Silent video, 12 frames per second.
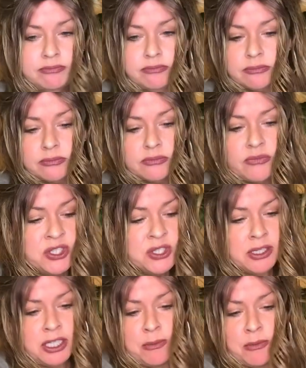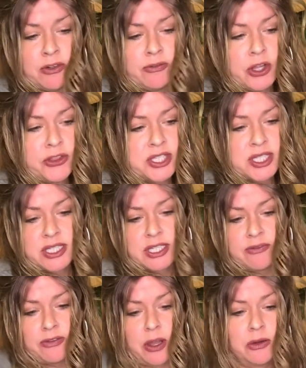So I'm going to move all this
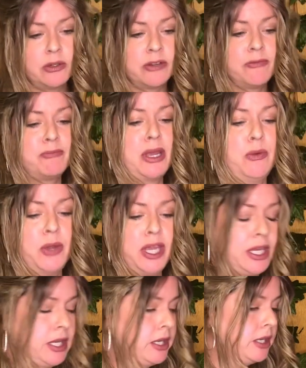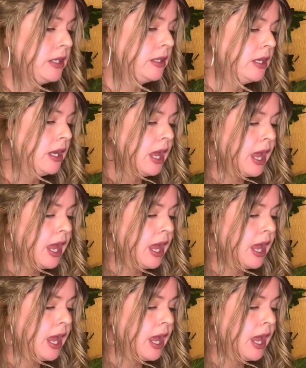stuff out of my way here.